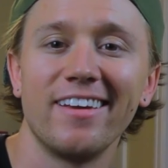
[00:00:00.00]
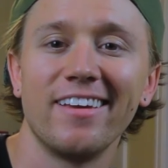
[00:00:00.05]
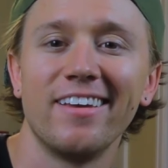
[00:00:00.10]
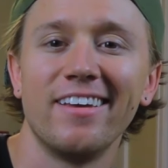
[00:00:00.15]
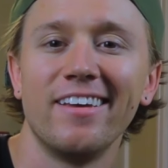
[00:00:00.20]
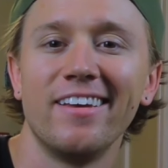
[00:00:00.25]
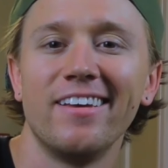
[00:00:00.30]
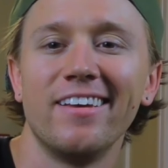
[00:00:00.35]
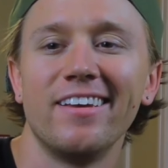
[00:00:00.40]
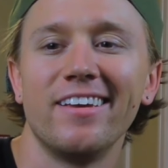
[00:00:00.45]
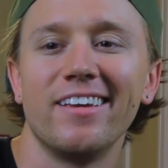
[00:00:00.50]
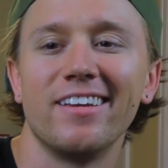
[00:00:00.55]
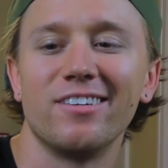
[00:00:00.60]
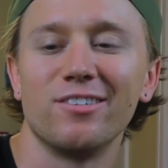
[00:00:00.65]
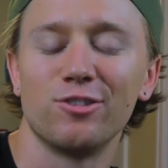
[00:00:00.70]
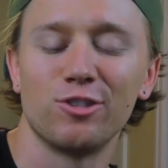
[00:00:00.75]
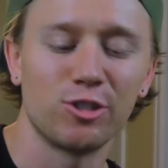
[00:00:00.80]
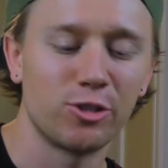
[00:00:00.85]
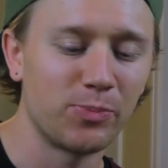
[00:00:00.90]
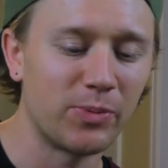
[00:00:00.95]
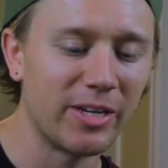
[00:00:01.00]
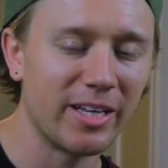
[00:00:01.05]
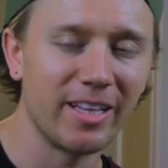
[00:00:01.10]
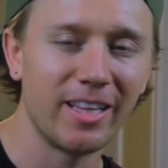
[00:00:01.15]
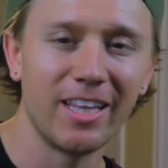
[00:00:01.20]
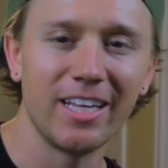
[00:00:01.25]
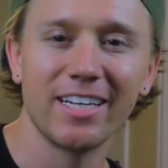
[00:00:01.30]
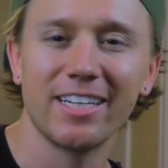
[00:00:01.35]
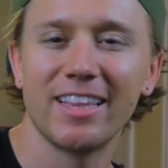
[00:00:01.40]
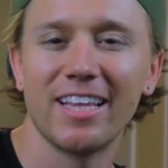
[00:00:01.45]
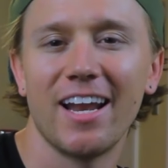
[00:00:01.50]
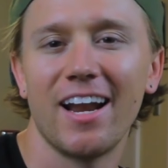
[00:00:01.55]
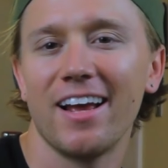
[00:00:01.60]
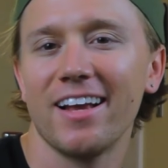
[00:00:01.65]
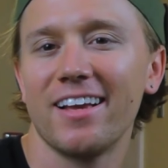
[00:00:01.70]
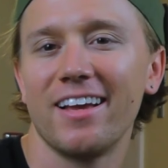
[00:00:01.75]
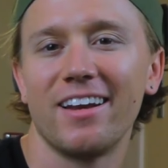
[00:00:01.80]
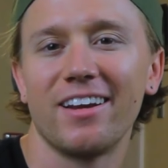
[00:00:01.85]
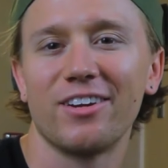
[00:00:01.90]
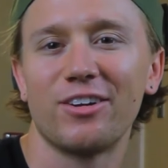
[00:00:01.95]
and it'll just be a lick that I
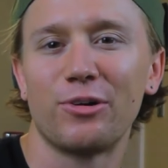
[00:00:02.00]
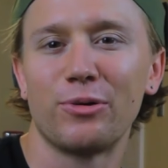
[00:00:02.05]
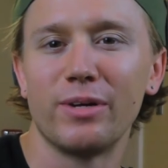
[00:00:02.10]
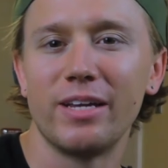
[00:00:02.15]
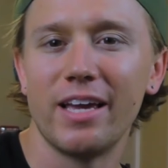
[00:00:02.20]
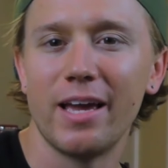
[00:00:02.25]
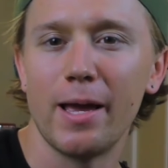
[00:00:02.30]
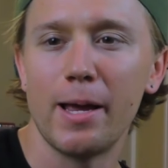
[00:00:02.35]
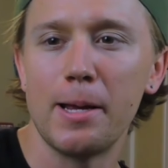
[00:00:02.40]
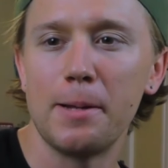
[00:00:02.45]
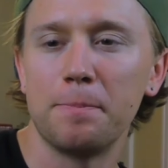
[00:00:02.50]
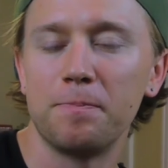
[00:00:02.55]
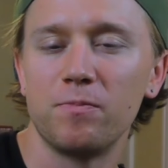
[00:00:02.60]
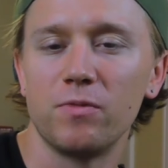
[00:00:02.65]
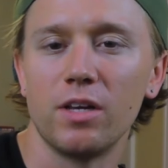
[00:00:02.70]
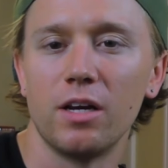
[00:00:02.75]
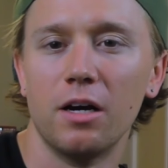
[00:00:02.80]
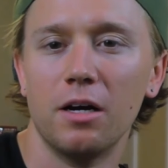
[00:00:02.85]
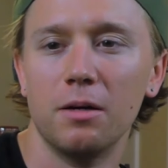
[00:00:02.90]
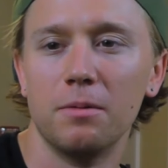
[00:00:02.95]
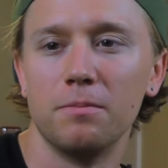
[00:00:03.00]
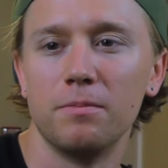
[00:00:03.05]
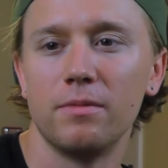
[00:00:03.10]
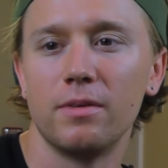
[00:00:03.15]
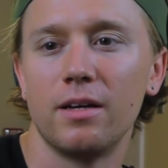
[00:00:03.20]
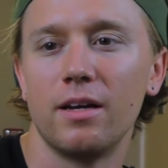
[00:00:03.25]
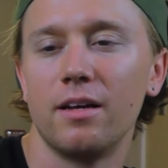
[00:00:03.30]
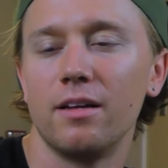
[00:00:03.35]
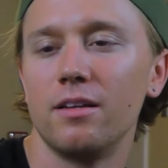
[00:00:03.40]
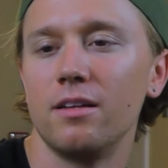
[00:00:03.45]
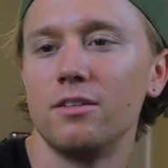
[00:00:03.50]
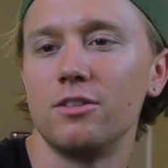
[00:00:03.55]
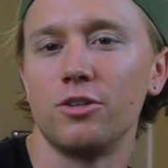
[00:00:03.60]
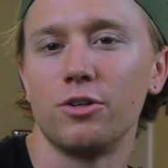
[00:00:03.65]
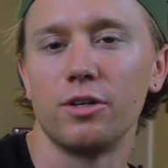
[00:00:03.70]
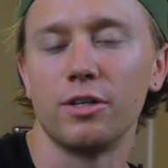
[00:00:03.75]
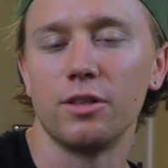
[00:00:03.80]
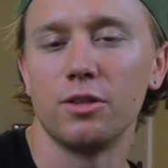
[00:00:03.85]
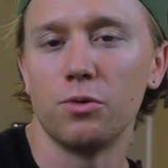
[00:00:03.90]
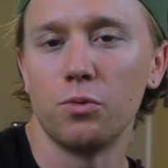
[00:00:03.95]
kind of create
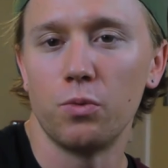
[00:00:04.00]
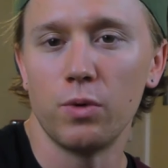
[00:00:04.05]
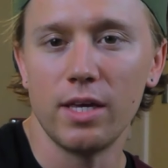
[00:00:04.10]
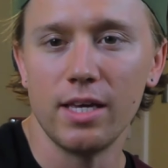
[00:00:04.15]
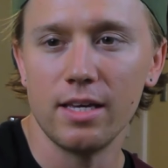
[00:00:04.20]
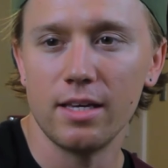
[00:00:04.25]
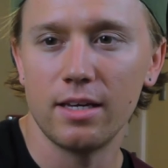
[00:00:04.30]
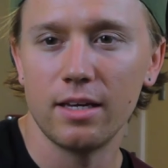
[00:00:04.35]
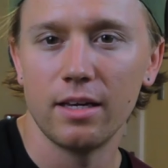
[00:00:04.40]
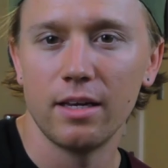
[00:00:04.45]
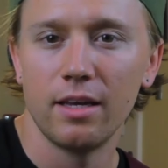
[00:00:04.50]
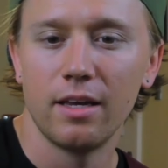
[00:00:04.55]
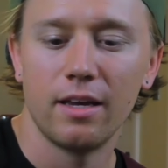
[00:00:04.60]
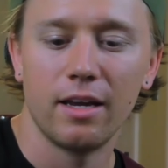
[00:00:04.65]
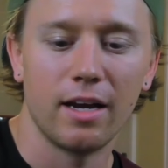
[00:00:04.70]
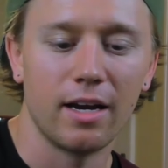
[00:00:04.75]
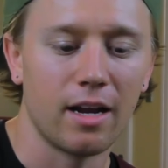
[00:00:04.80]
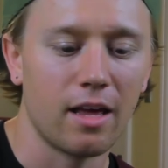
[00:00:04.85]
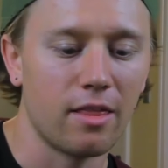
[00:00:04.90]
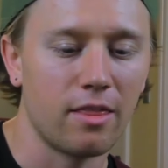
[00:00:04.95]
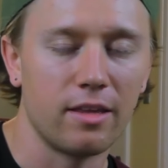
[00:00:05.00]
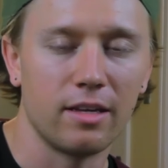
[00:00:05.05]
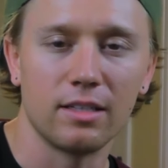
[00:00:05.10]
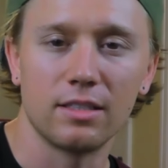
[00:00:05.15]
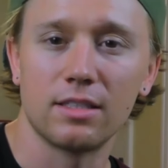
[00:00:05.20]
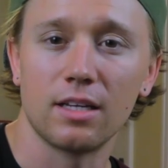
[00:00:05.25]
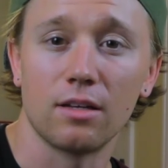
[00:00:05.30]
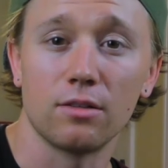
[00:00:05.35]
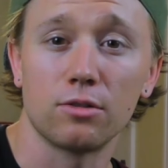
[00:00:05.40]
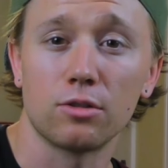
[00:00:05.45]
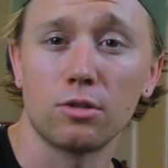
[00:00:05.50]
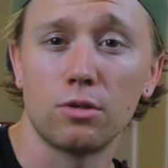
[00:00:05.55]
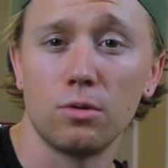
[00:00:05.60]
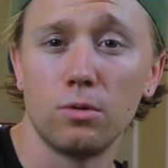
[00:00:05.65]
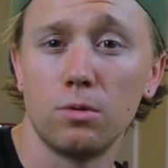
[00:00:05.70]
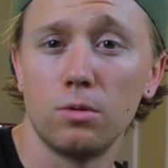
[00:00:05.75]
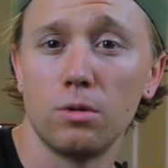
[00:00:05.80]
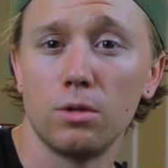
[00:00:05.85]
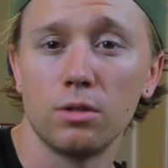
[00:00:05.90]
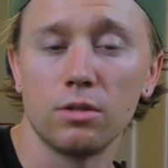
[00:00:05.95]
during the week, and I think sounds
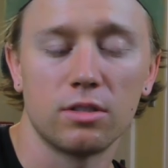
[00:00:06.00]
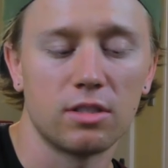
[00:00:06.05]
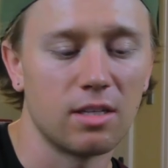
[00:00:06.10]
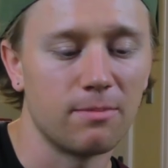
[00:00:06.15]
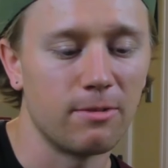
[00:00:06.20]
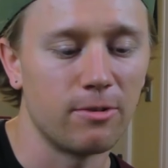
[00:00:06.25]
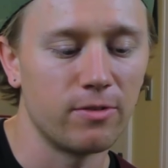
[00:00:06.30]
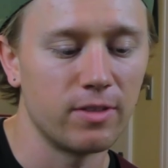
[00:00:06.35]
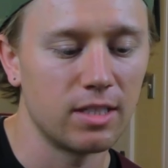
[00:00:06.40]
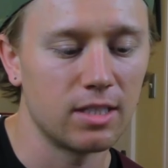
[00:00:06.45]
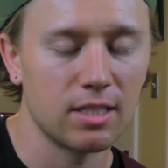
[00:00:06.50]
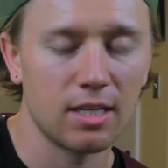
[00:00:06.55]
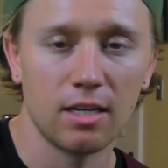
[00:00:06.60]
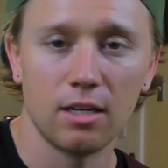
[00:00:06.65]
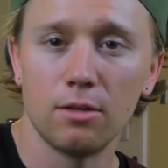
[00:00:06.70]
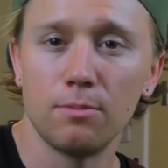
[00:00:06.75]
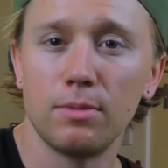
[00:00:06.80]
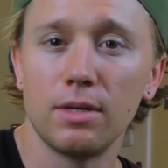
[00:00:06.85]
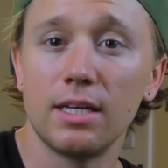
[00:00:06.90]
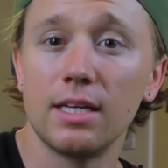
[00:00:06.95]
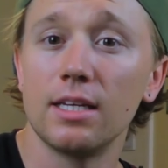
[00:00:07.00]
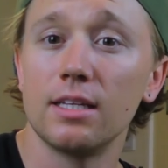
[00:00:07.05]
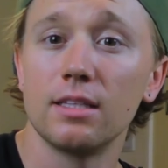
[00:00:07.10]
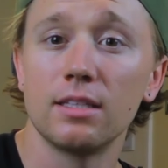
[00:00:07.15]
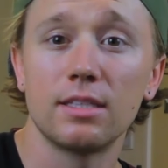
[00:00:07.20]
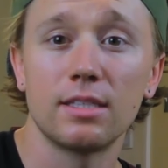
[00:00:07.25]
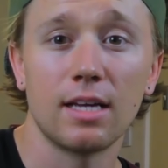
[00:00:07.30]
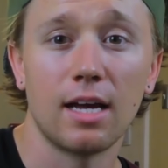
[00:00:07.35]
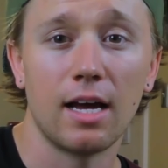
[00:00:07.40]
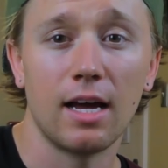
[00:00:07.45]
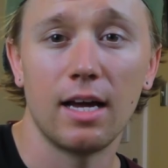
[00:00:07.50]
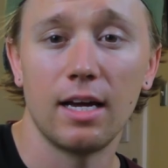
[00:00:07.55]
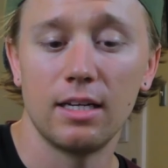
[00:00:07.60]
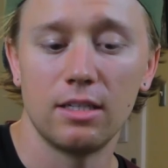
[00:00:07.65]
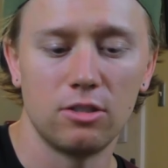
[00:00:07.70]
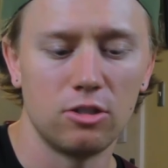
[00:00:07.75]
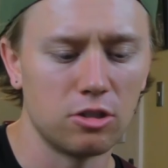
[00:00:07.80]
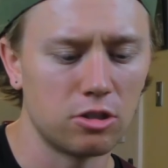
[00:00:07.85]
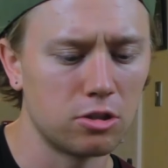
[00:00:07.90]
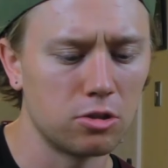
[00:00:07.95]
cool. Some of it's going to be
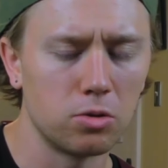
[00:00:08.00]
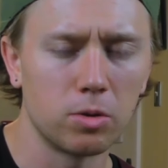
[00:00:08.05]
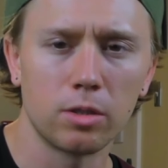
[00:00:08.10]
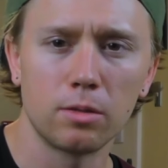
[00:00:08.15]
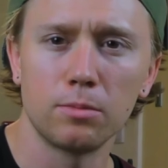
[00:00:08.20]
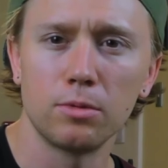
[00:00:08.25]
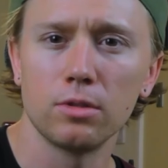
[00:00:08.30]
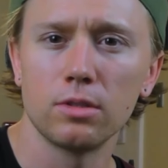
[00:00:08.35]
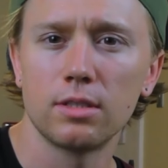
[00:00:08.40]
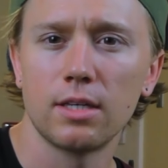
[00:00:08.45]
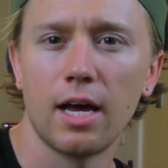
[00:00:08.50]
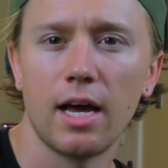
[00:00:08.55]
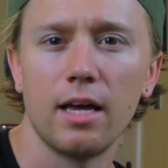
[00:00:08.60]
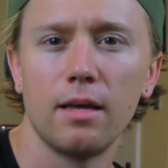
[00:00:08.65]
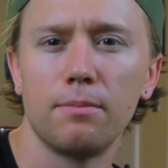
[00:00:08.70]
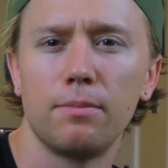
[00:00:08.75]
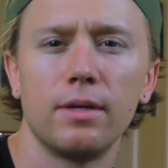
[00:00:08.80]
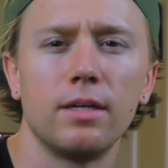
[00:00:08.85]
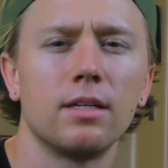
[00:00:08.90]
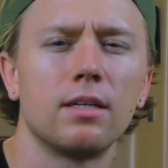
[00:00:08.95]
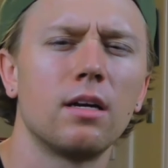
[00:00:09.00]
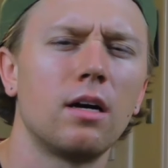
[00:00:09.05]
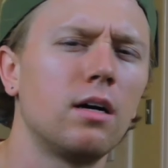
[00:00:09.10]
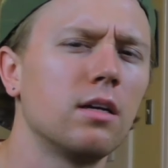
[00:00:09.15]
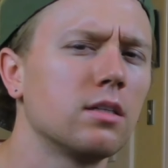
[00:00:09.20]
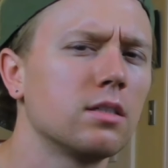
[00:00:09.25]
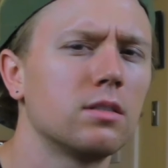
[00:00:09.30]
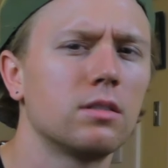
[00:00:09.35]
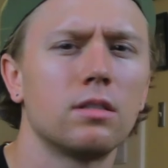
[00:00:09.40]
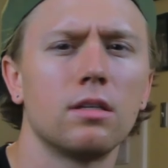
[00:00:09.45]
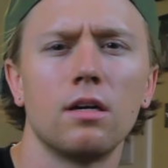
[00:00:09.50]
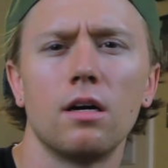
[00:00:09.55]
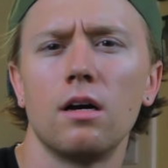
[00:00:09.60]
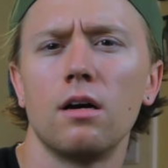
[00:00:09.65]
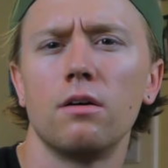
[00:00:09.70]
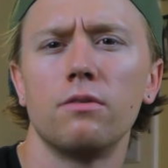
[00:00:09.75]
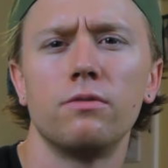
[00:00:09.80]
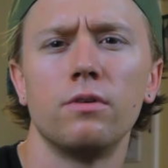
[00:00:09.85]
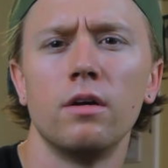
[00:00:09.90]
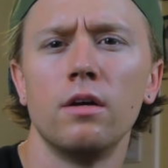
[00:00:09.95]
inside, just normal type pentatonic
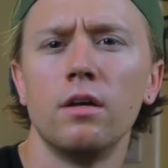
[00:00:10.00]
stuff,